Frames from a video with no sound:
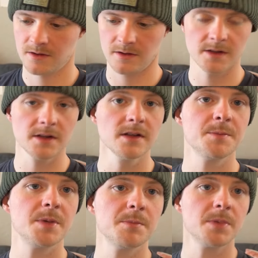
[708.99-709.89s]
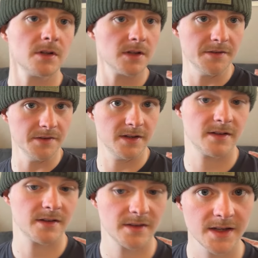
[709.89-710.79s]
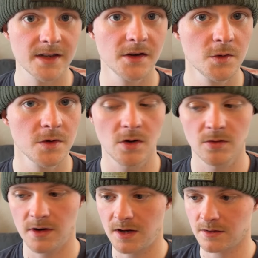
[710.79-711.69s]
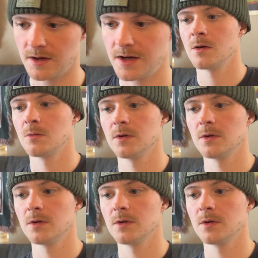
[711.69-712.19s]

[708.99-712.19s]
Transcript: Clearly people love it. They can do no wrong, right?